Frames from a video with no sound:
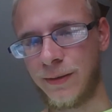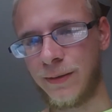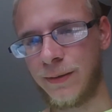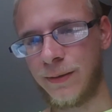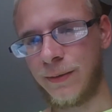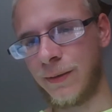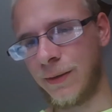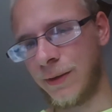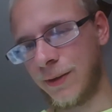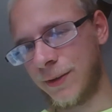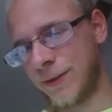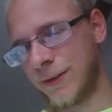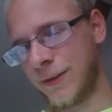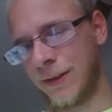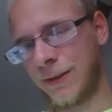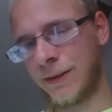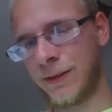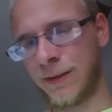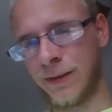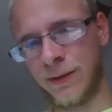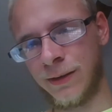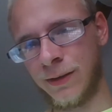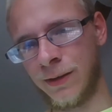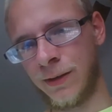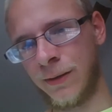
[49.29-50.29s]
Well, it's not
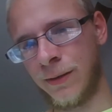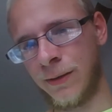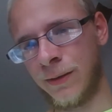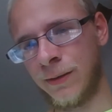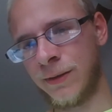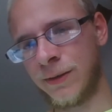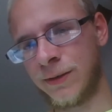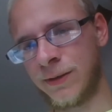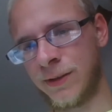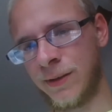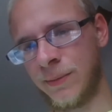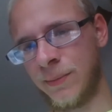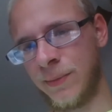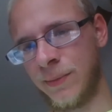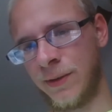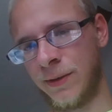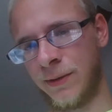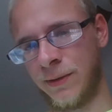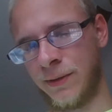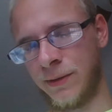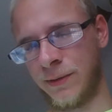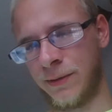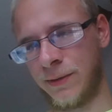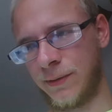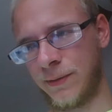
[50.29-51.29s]
the lowest. I mean,
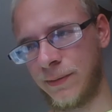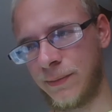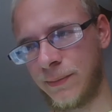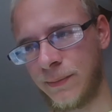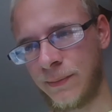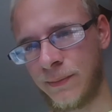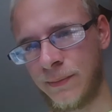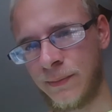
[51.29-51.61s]
there's